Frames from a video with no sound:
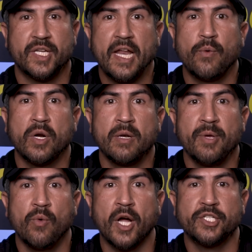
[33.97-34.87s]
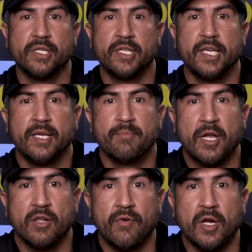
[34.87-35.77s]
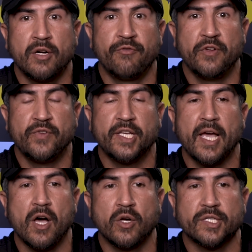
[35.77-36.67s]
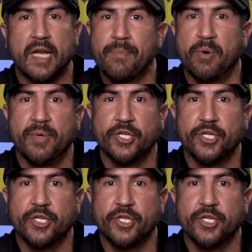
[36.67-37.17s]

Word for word: Today we're gonna be watching the Medal of Honor 50 cal sniper